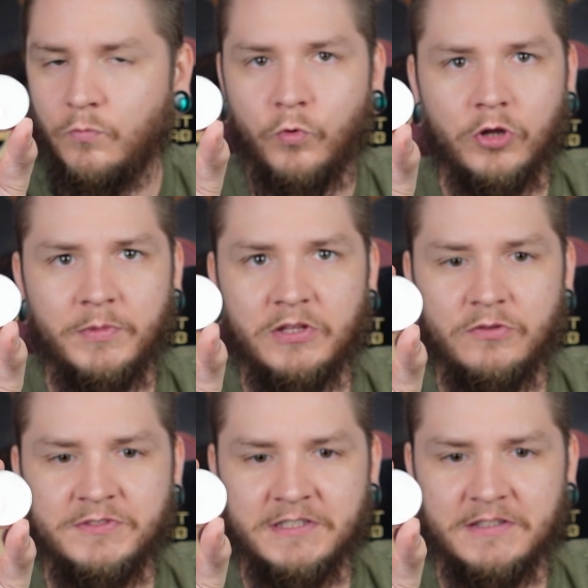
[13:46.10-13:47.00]
we're gonna be
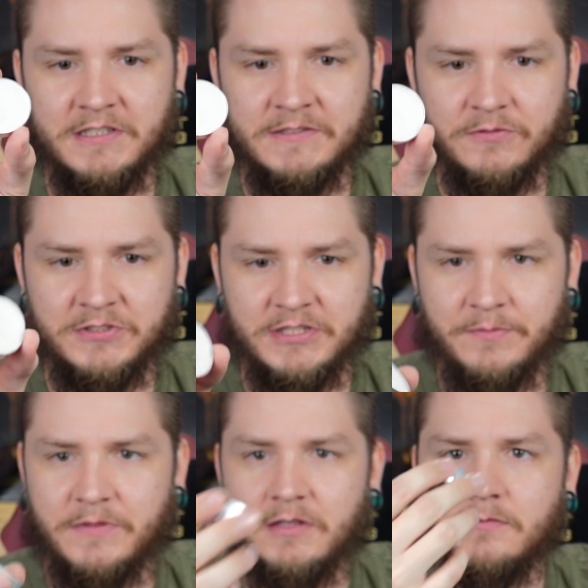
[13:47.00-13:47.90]
using this for
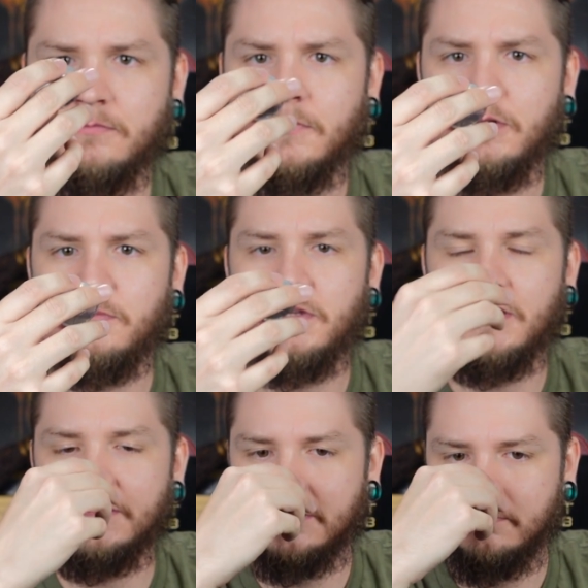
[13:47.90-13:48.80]
something,
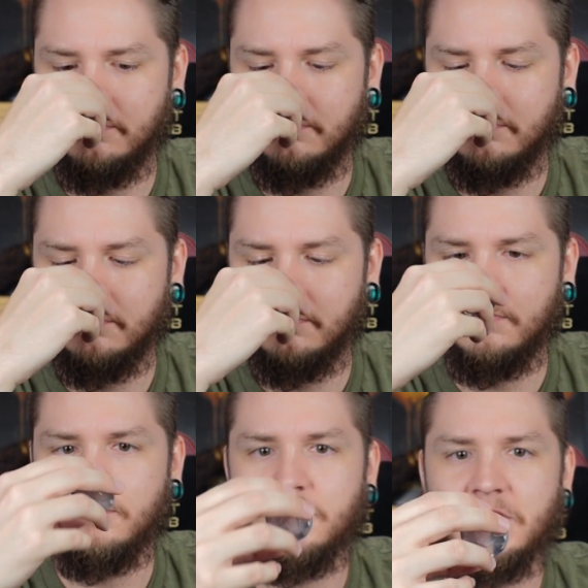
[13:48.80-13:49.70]
because
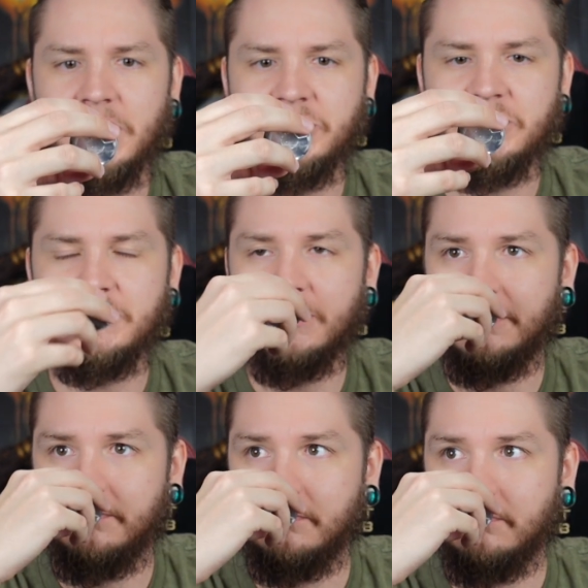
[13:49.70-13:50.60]
it's just
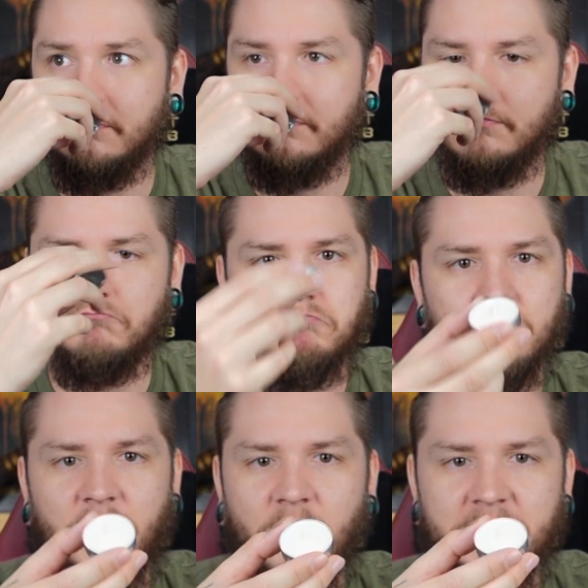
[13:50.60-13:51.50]
a
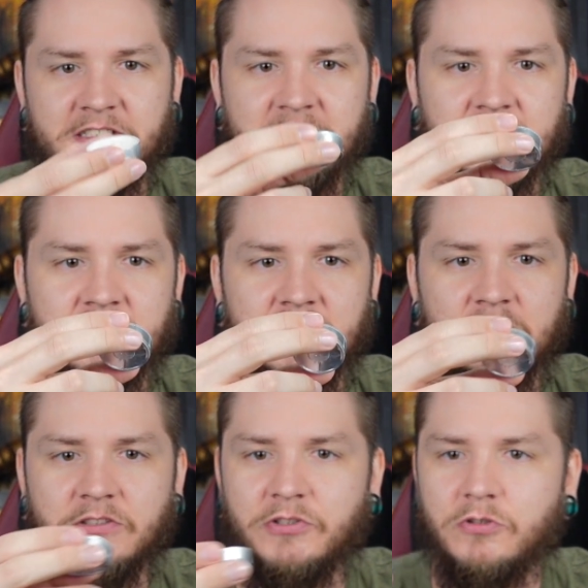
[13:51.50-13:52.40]

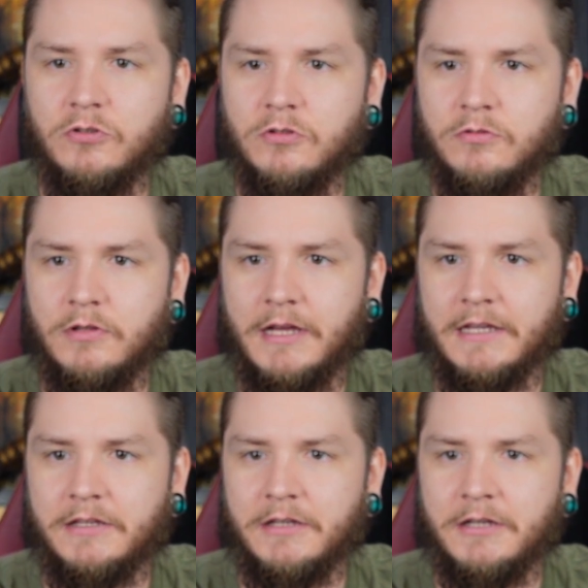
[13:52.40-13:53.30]
non-scented little
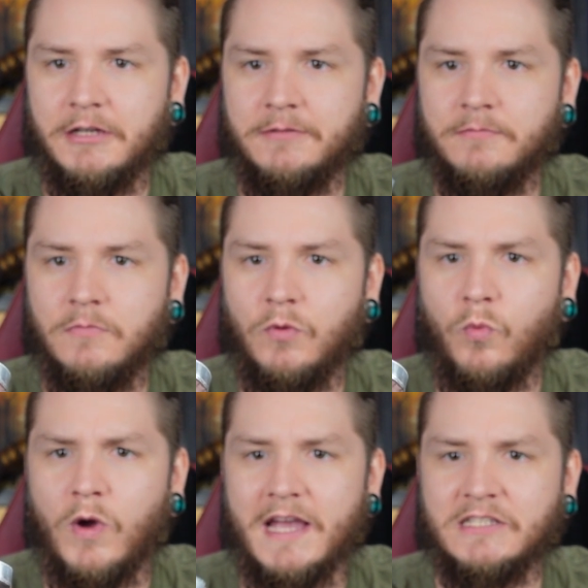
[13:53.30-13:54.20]
like
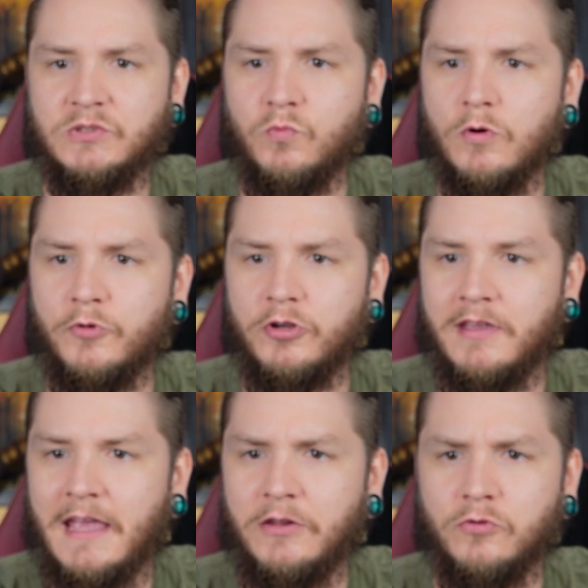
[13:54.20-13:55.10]
wax warmer
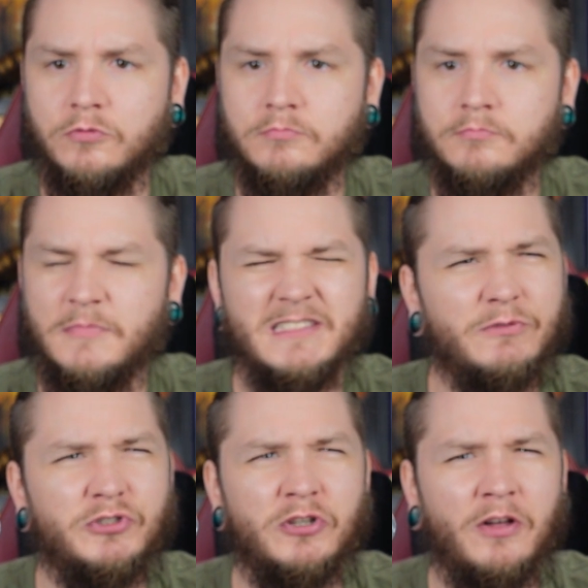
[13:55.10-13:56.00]
candle. Is that
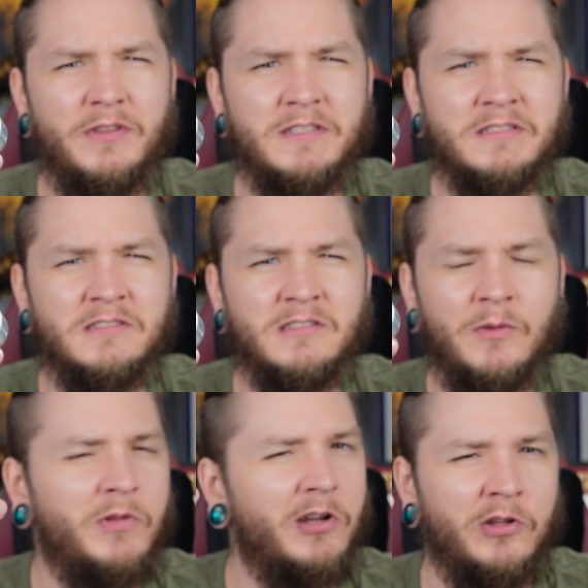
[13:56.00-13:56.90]
what you call these?
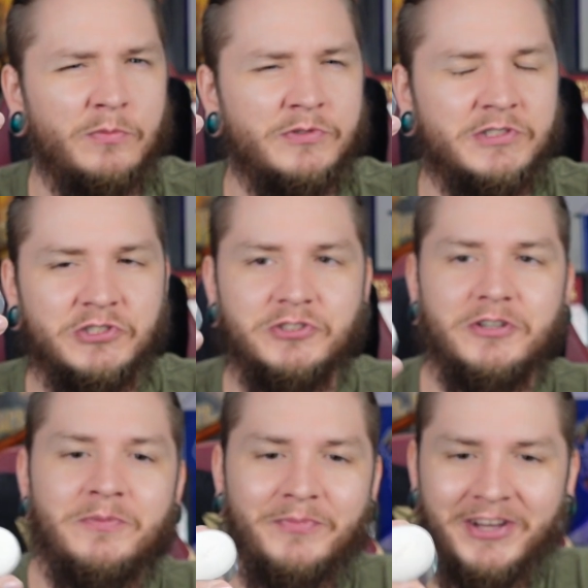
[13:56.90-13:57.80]
Not 100%
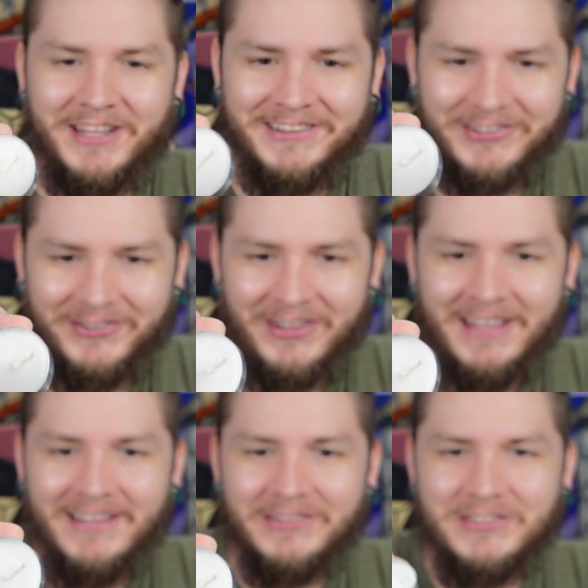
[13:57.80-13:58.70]
sure, but
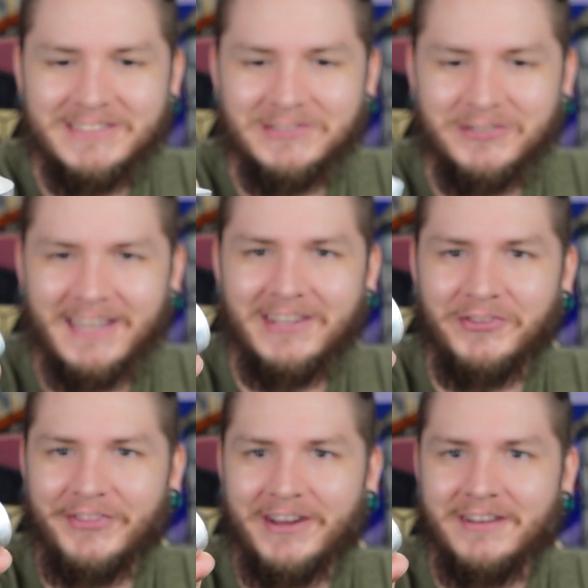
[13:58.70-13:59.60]
just a little
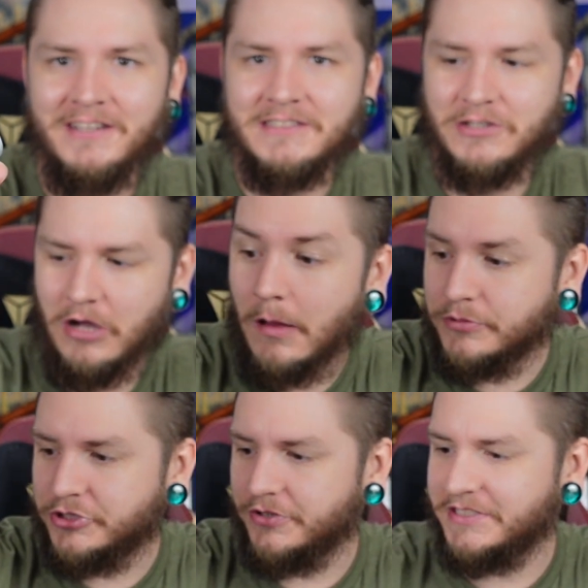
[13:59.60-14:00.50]
candle there. So I'm
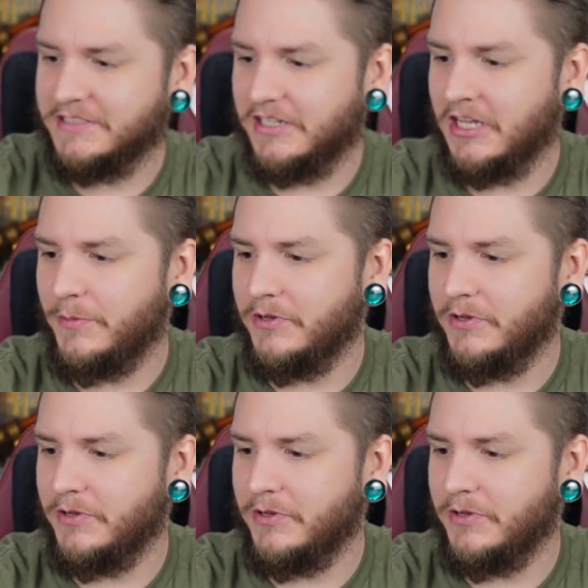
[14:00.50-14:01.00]
sure this is gonna come